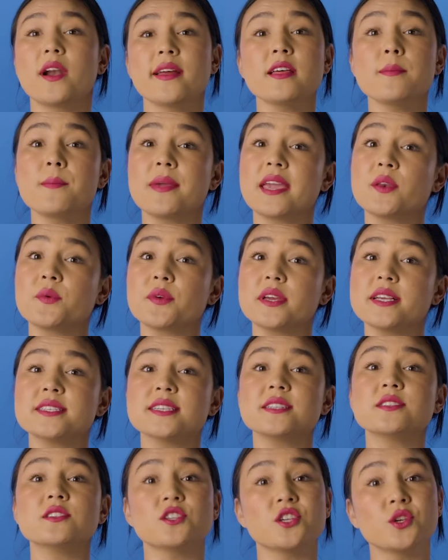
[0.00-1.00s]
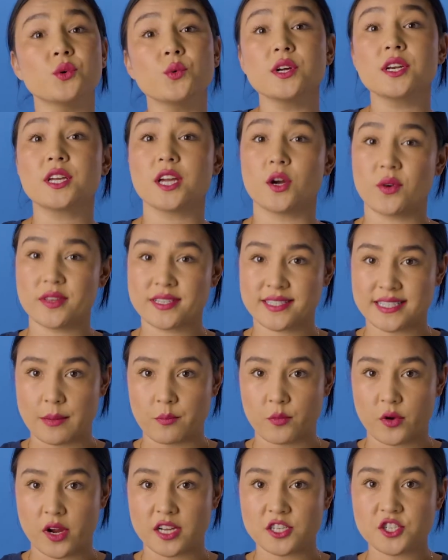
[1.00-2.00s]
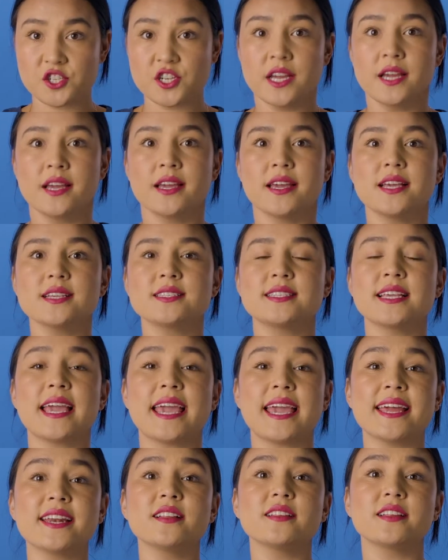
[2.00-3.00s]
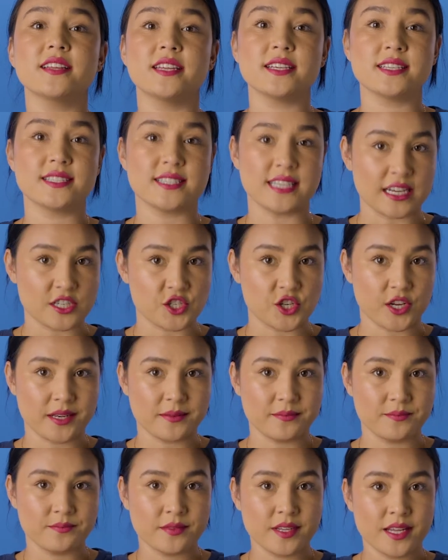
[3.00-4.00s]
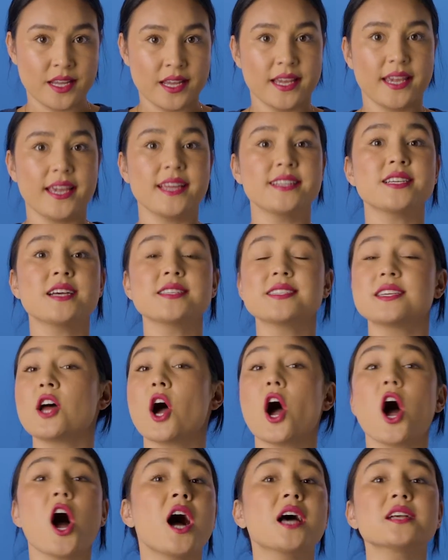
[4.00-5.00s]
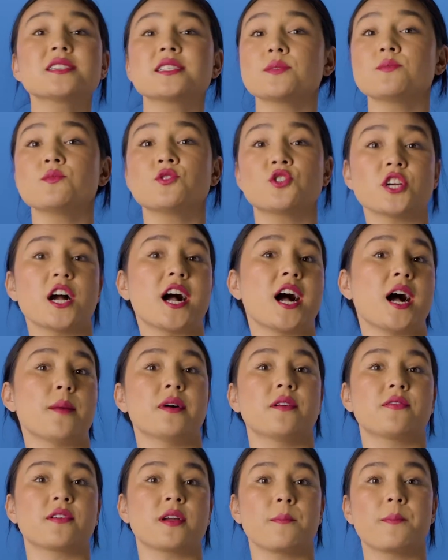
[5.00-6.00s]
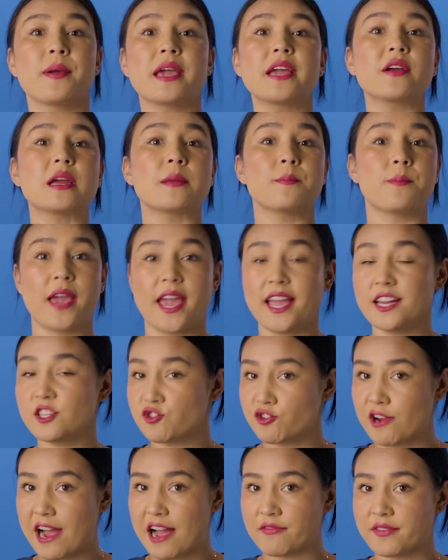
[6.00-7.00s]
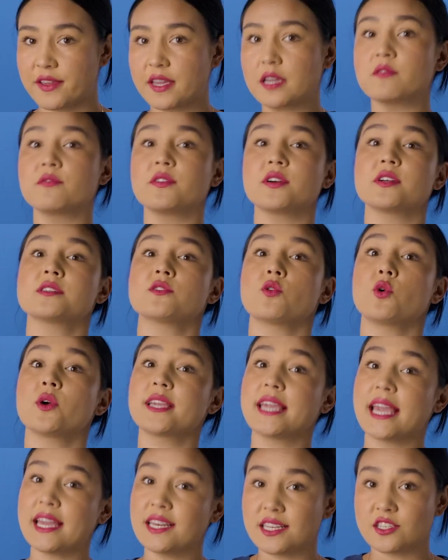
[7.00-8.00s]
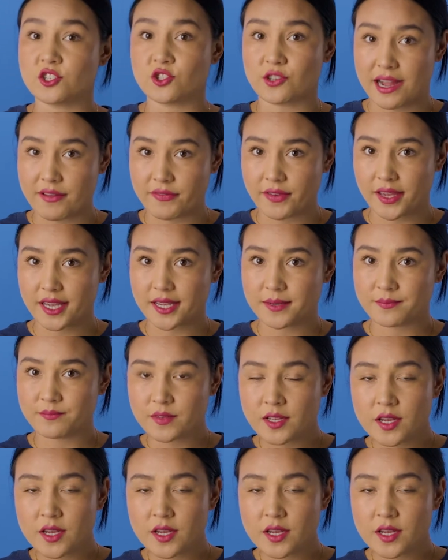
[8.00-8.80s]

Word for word: of the main reasons you would go with SEMrush is the analytics section. It does an awesome job of comparing paid traffic versus organic traffic.